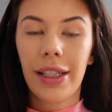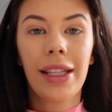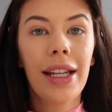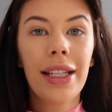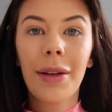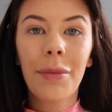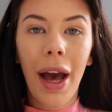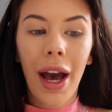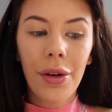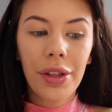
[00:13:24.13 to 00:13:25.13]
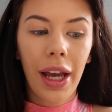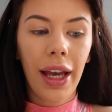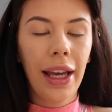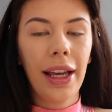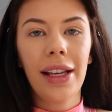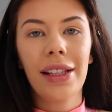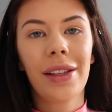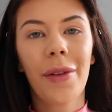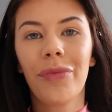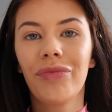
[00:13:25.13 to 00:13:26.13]
Setting Powder
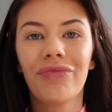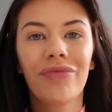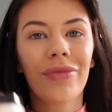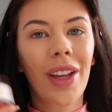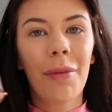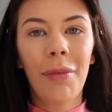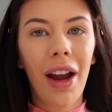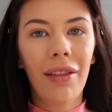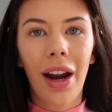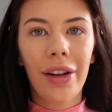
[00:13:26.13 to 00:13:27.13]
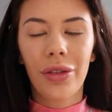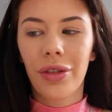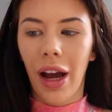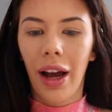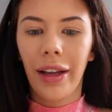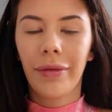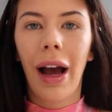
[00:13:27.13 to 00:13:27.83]
is my ride or die.